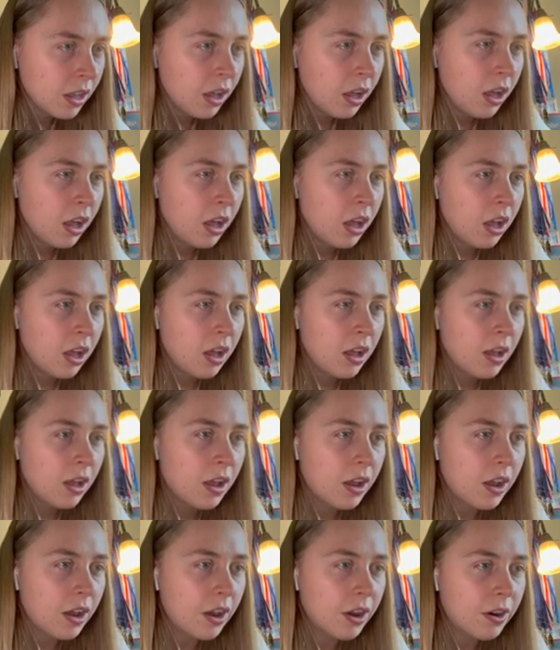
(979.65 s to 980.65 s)

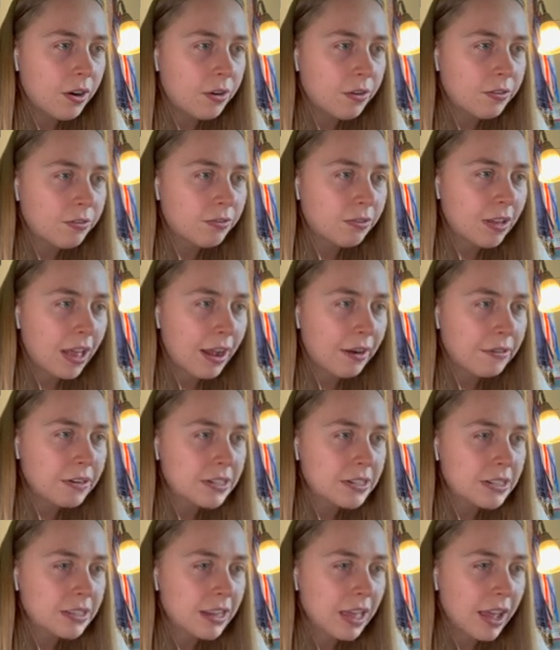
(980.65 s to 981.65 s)
oh,
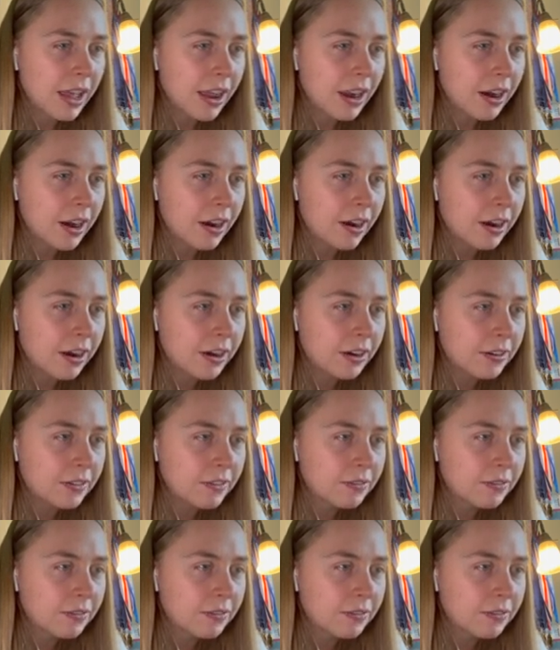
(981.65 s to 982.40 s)
flowers in the hair.